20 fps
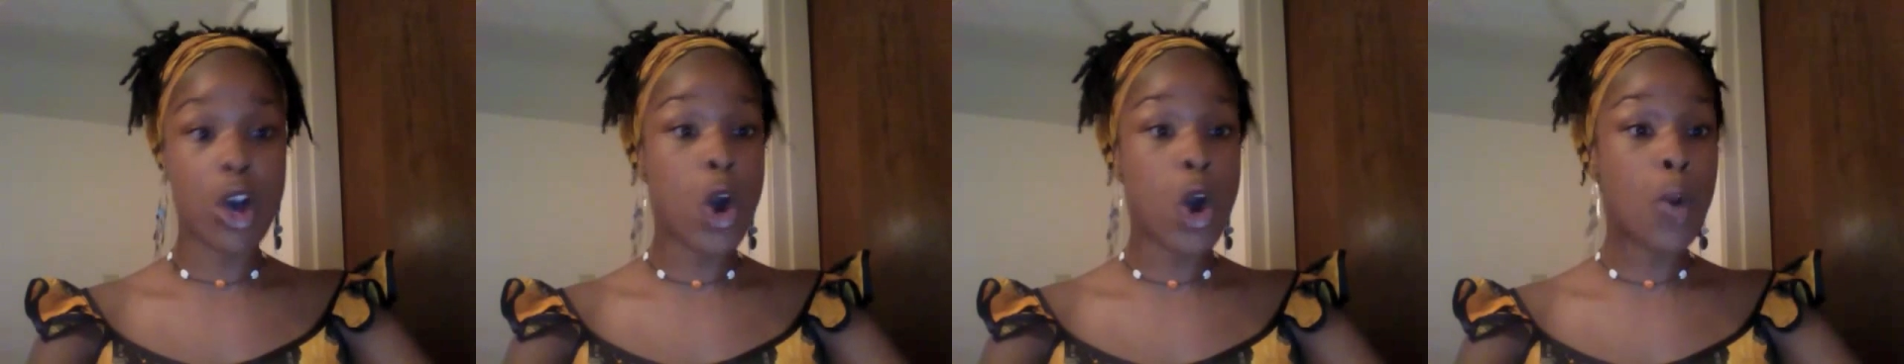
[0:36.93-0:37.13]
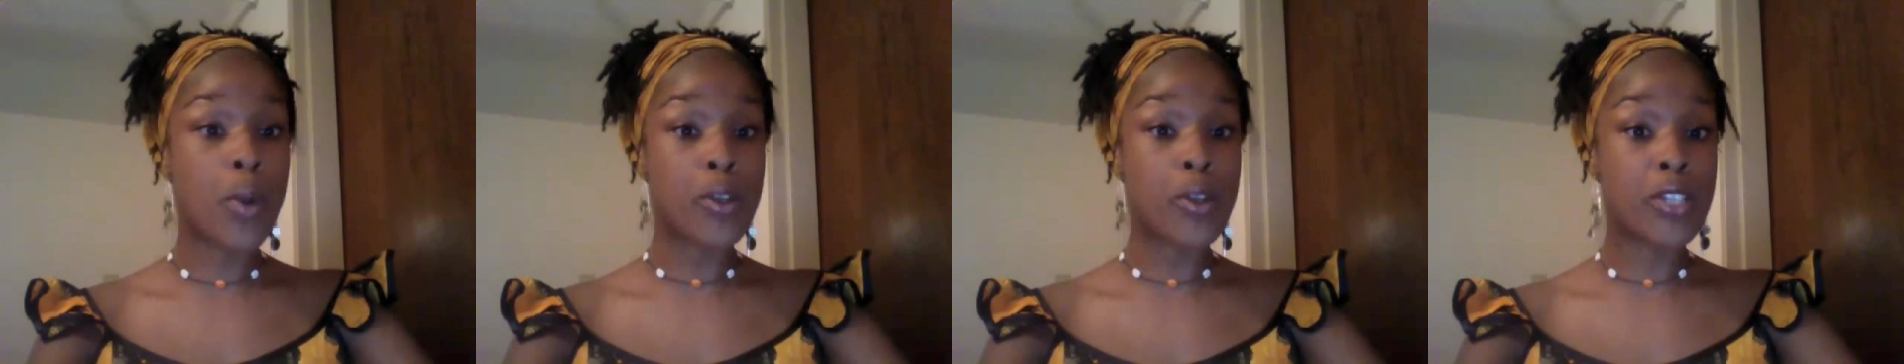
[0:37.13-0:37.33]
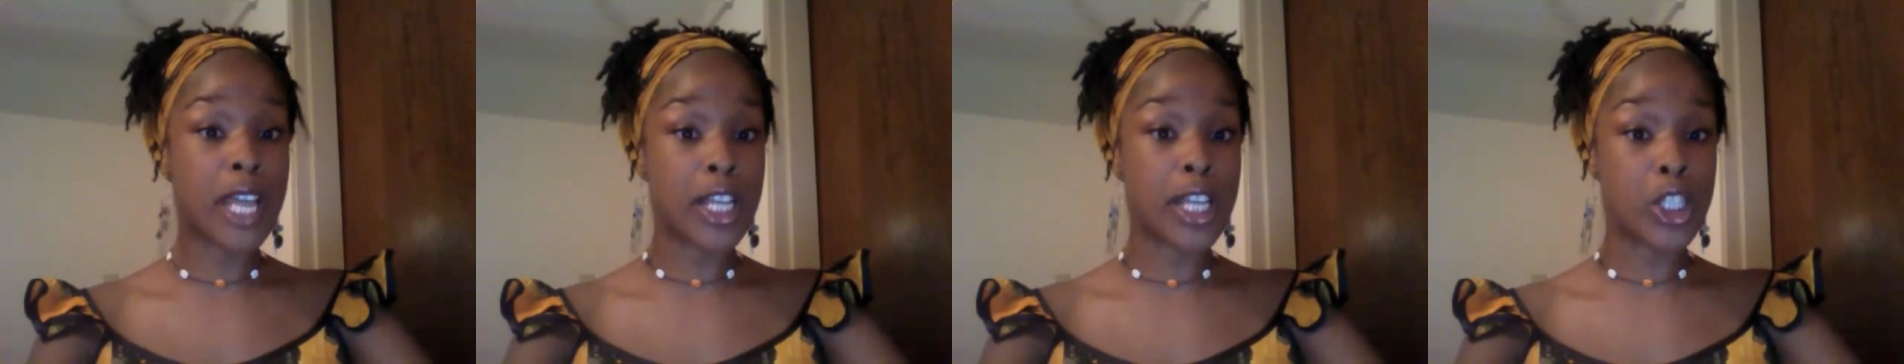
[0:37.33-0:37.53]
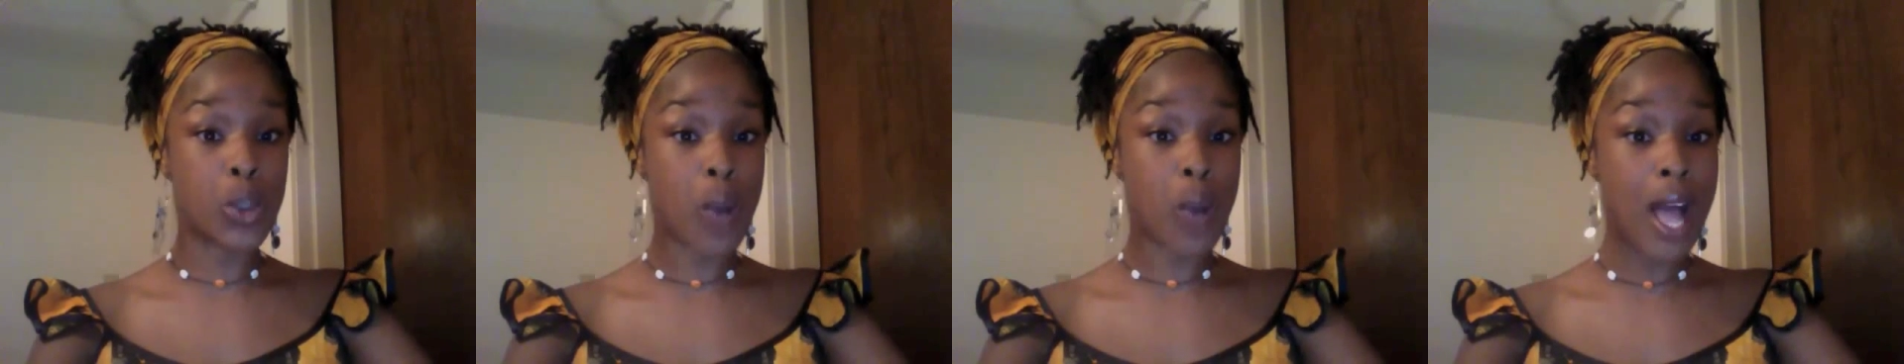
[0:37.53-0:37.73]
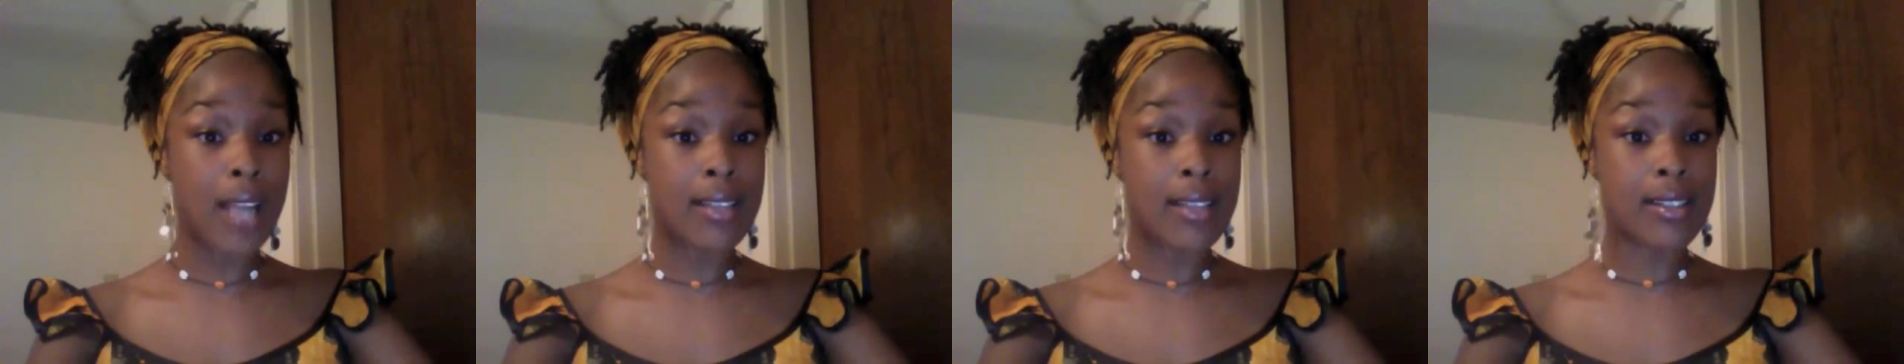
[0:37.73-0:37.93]
to
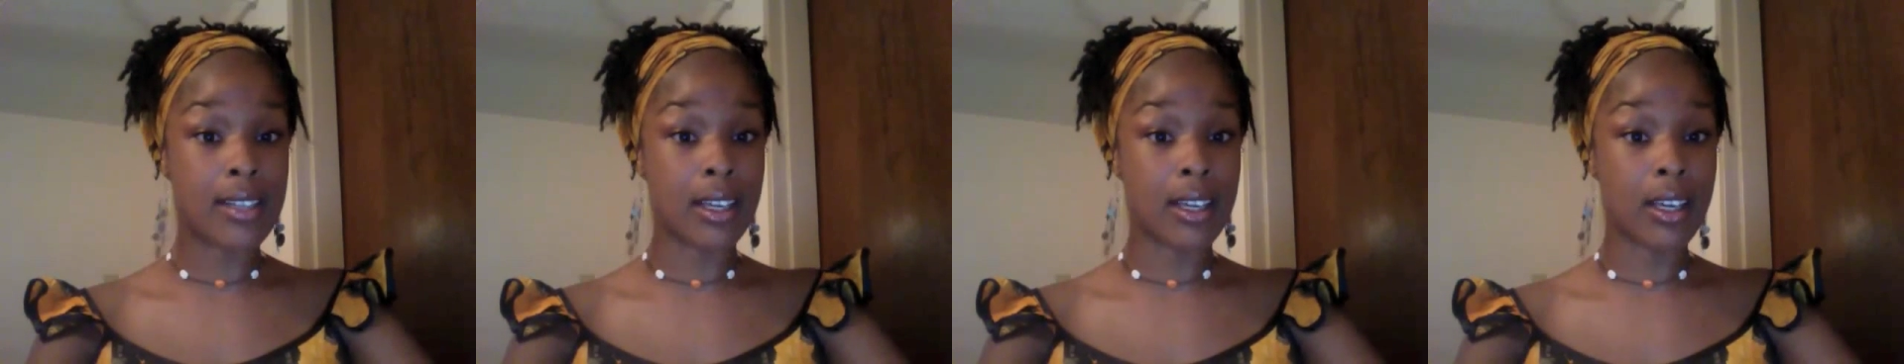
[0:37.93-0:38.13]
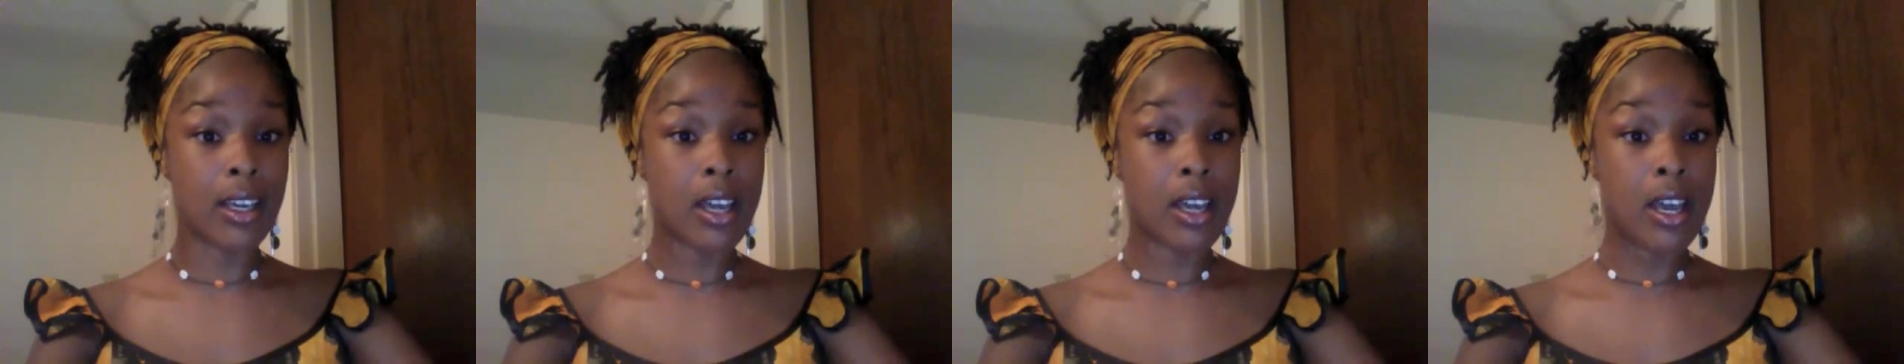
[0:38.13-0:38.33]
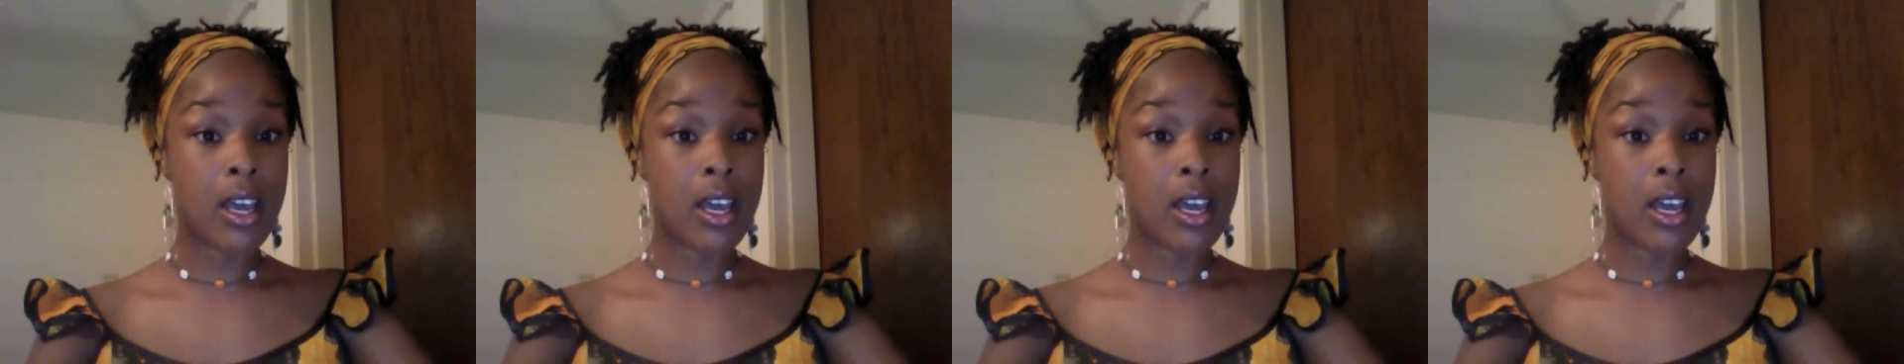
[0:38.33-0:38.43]
homosexuality.